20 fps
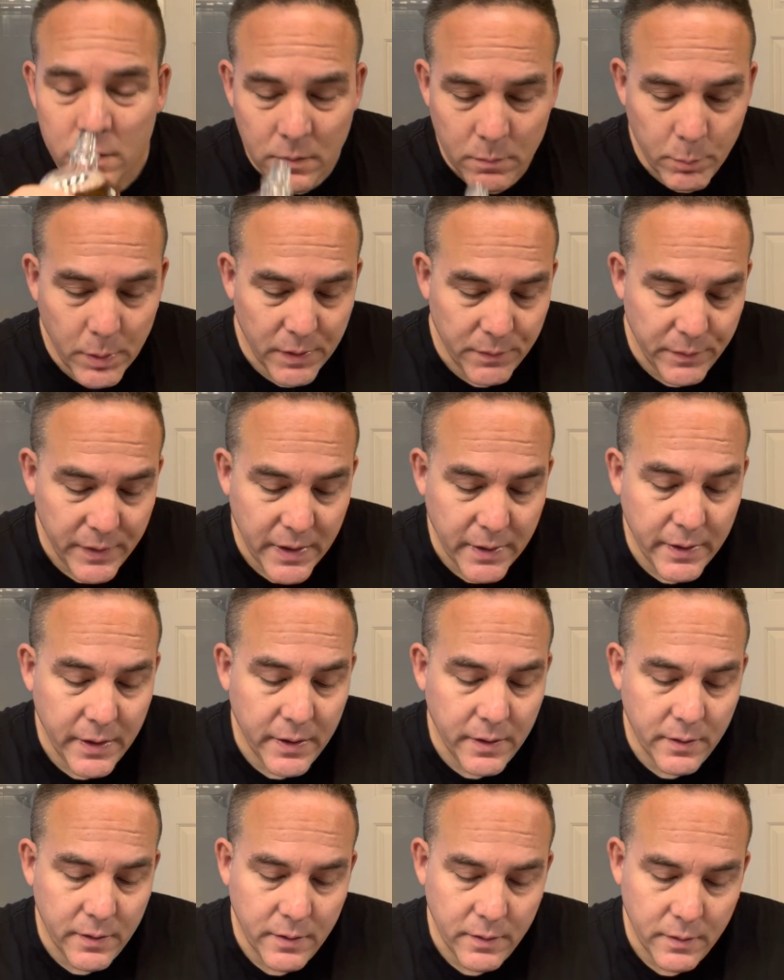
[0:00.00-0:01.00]
But
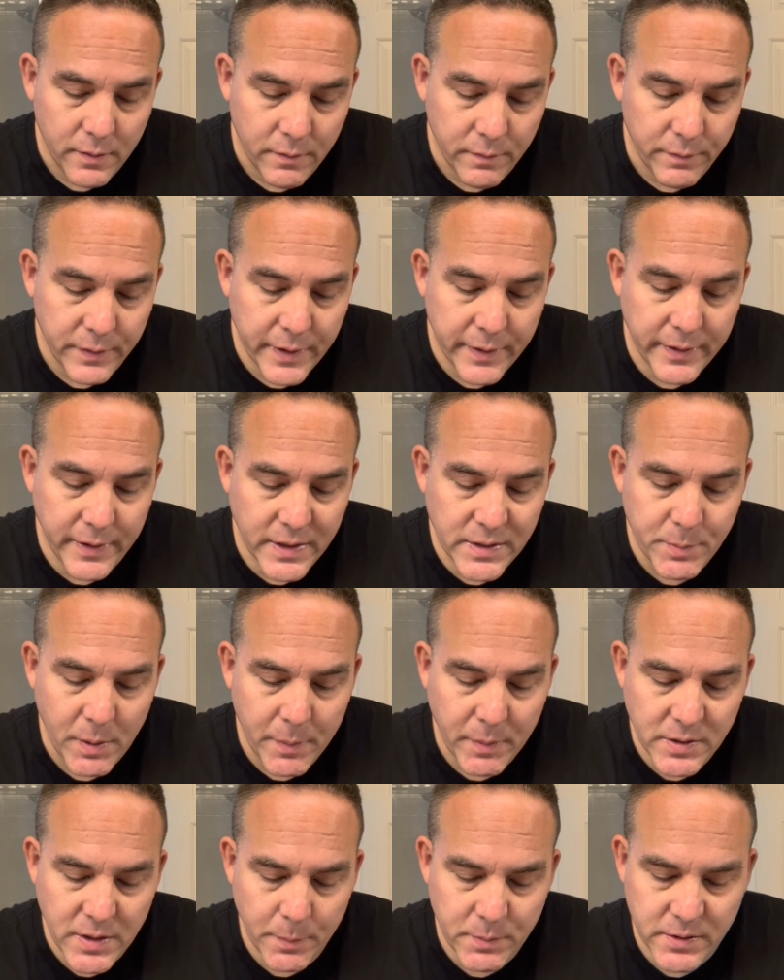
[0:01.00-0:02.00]
very, very nice
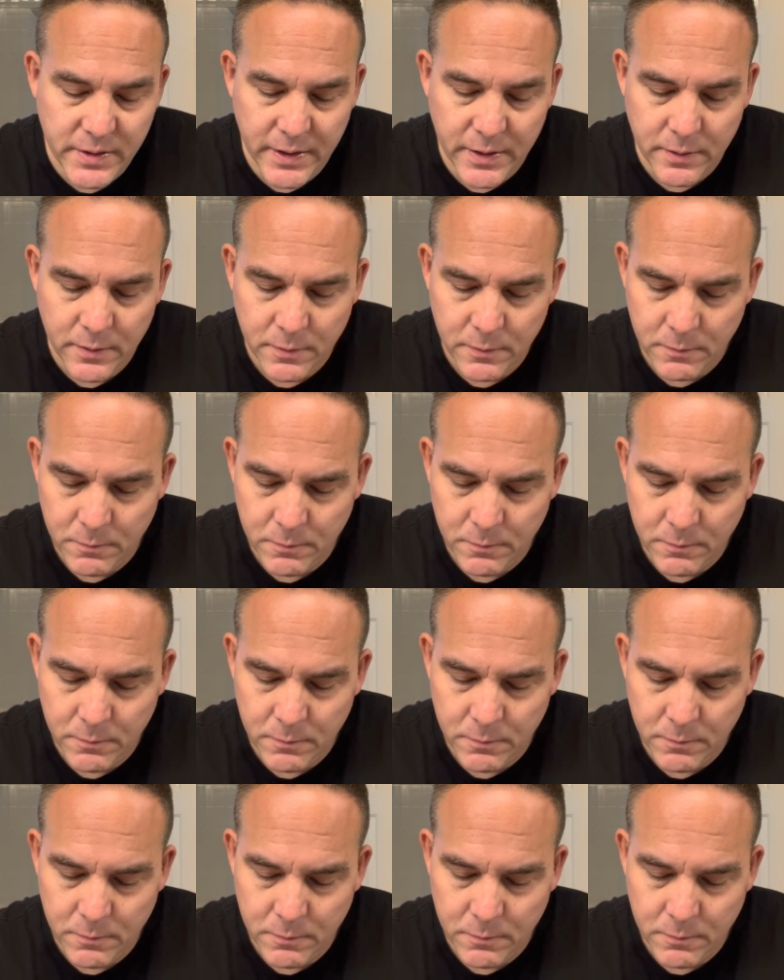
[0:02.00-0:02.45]
barbershop scent.